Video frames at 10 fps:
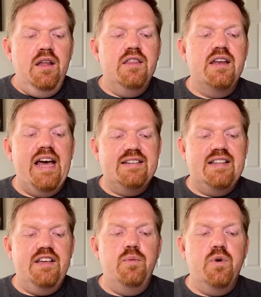The next
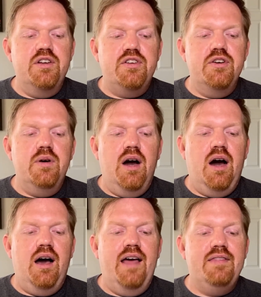thing you want to do,
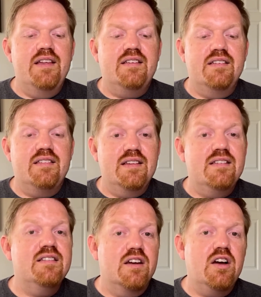and this is going to